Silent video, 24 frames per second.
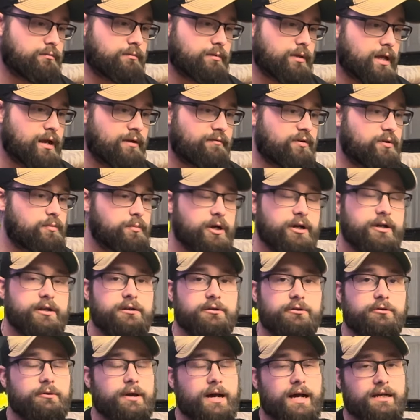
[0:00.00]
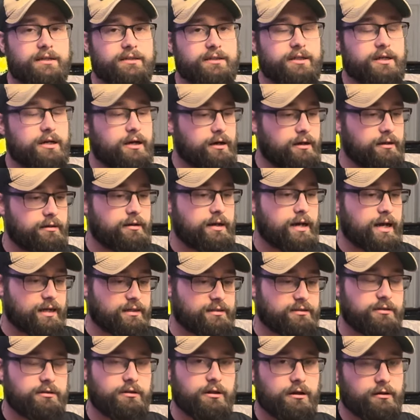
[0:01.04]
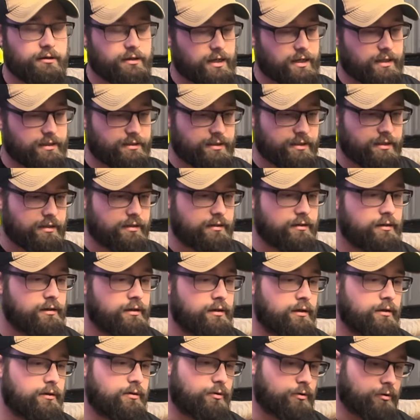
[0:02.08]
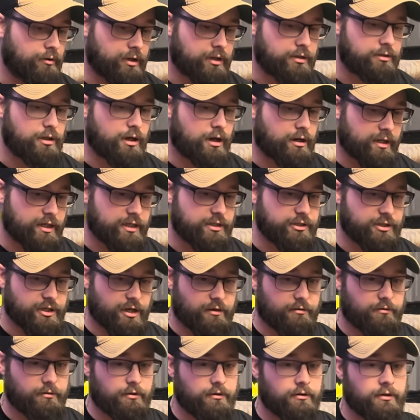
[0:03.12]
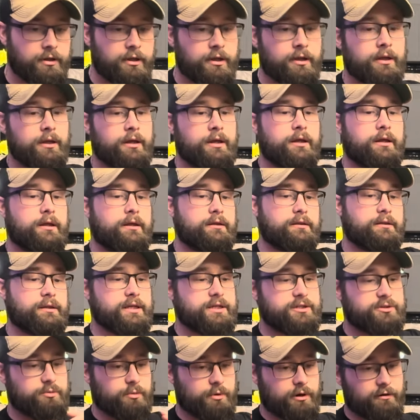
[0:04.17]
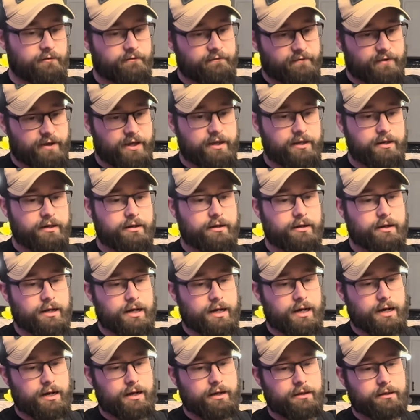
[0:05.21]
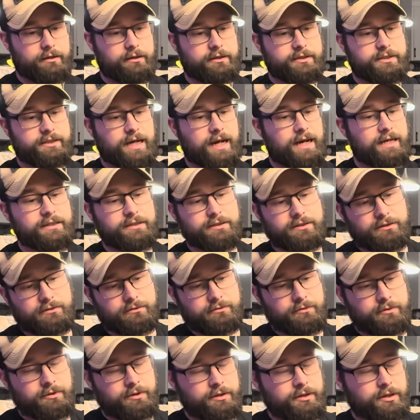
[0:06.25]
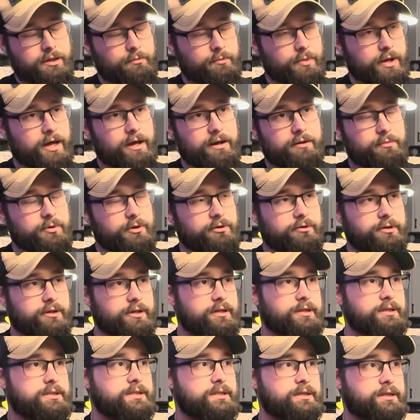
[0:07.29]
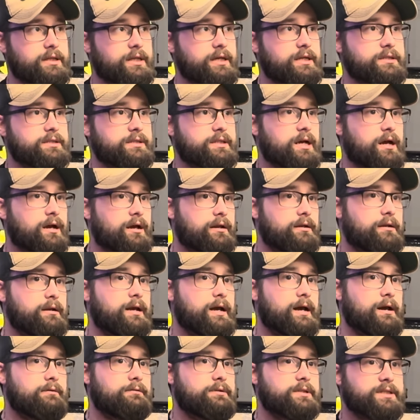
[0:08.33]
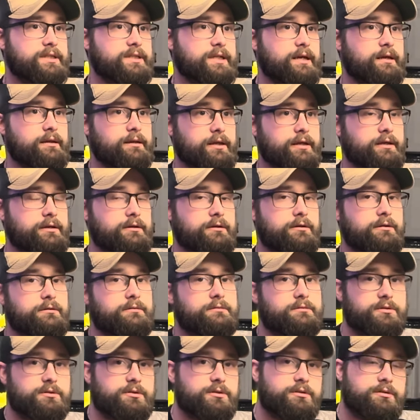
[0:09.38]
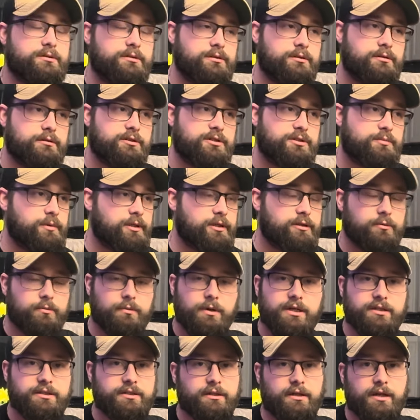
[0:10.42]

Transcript: Everybody who has a gun has a Glock 19 or a Glock in general. These will fit. The size compatibility to this gun, I would say like your Smith & Wesson